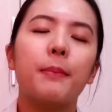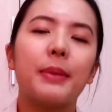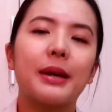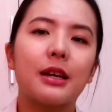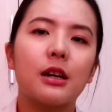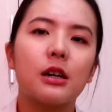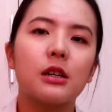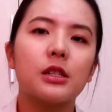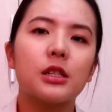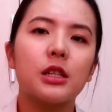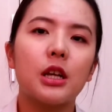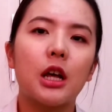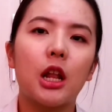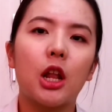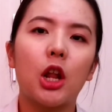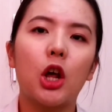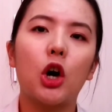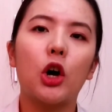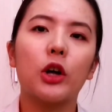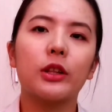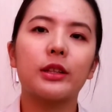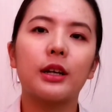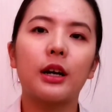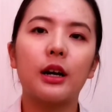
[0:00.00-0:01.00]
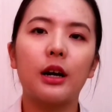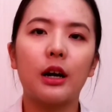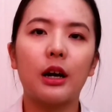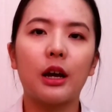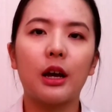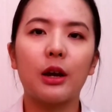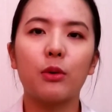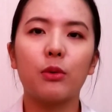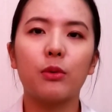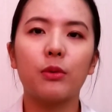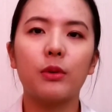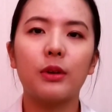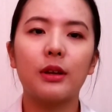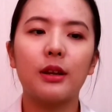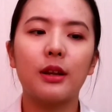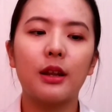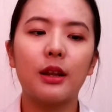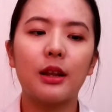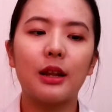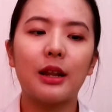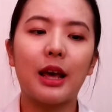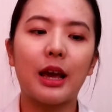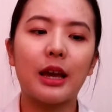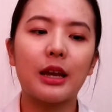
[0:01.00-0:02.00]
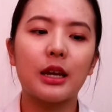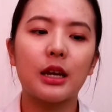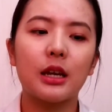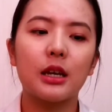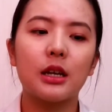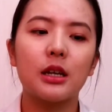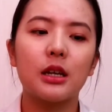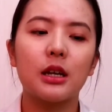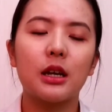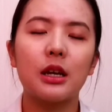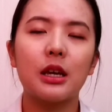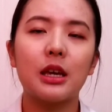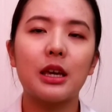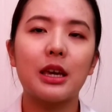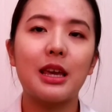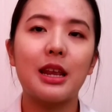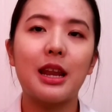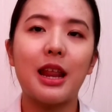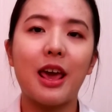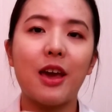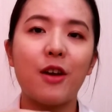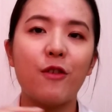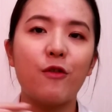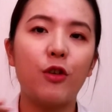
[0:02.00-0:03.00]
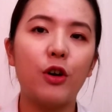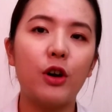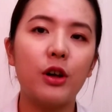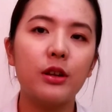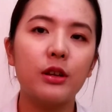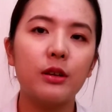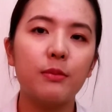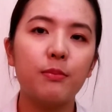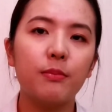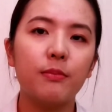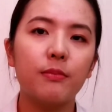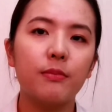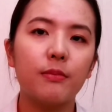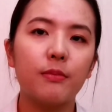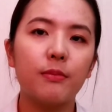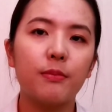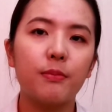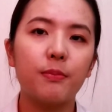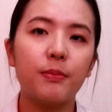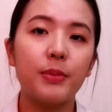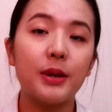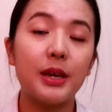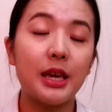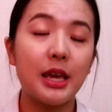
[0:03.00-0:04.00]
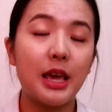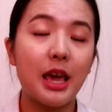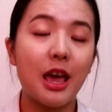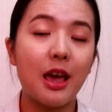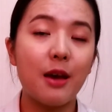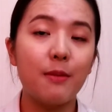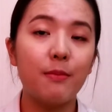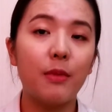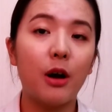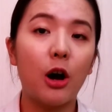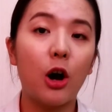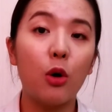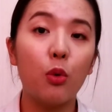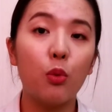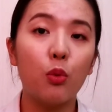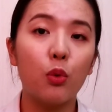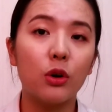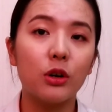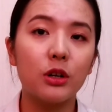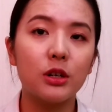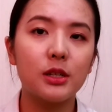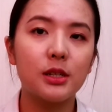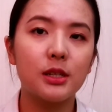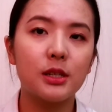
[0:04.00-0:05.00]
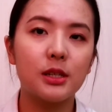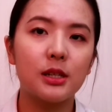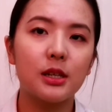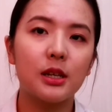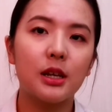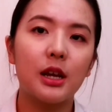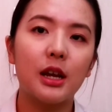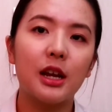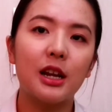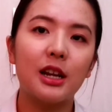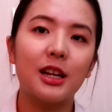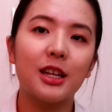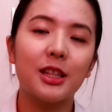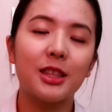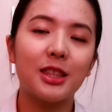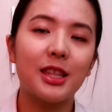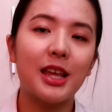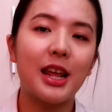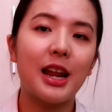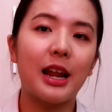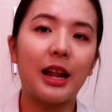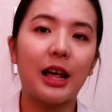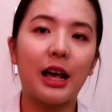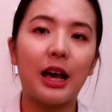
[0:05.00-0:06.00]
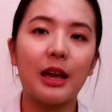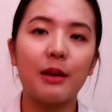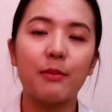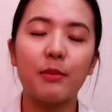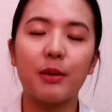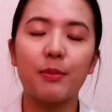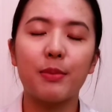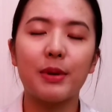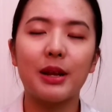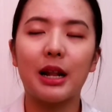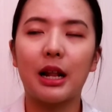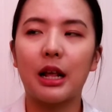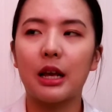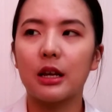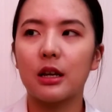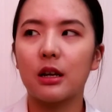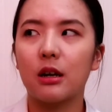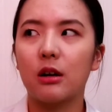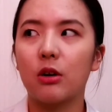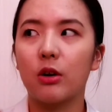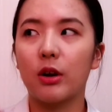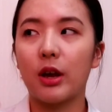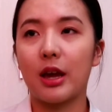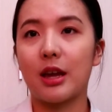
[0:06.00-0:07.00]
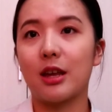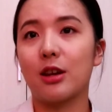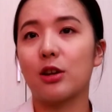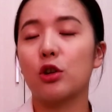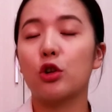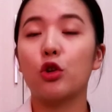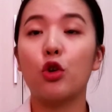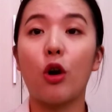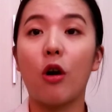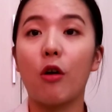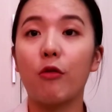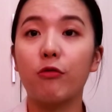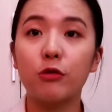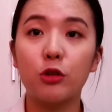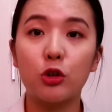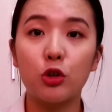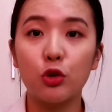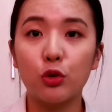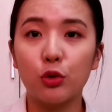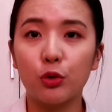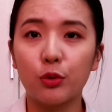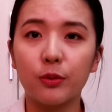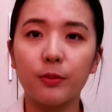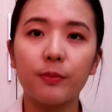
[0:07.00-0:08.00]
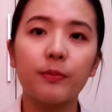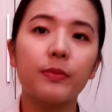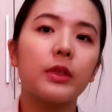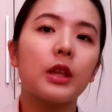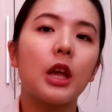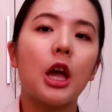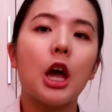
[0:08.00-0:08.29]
because a lot of time, like 11 p.m. onwards, the deadline may be like, okay, 12 June,